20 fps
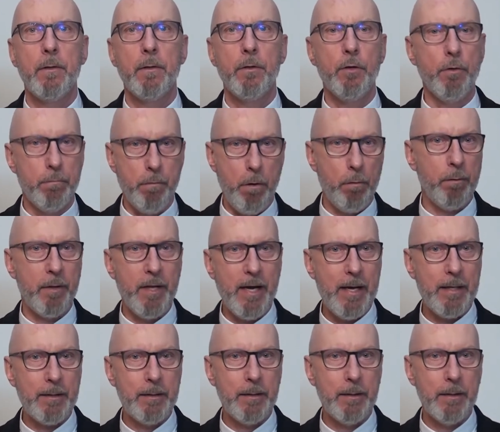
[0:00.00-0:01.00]
He wrote
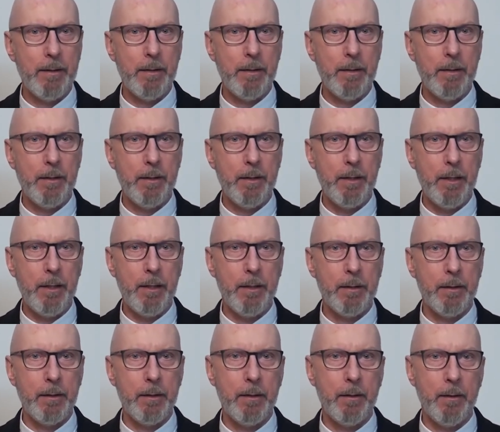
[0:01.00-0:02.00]
that
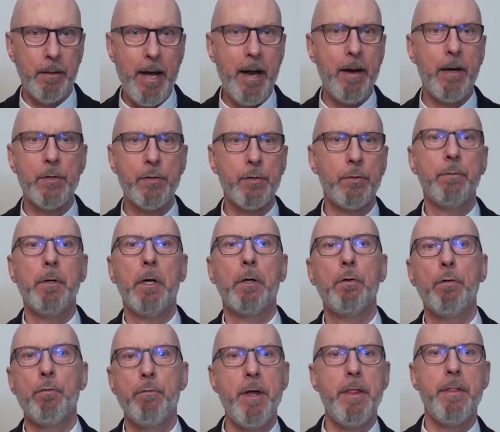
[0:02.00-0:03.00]
in letters to the
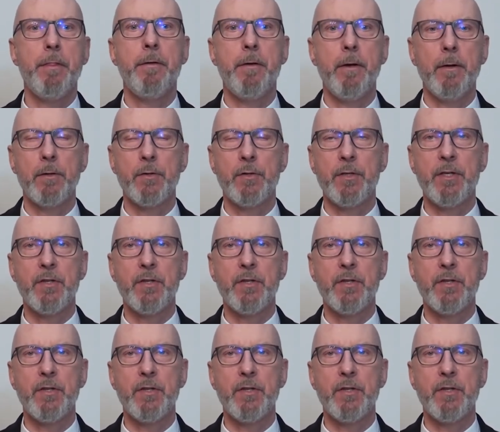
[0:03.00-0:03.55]
Corinthians,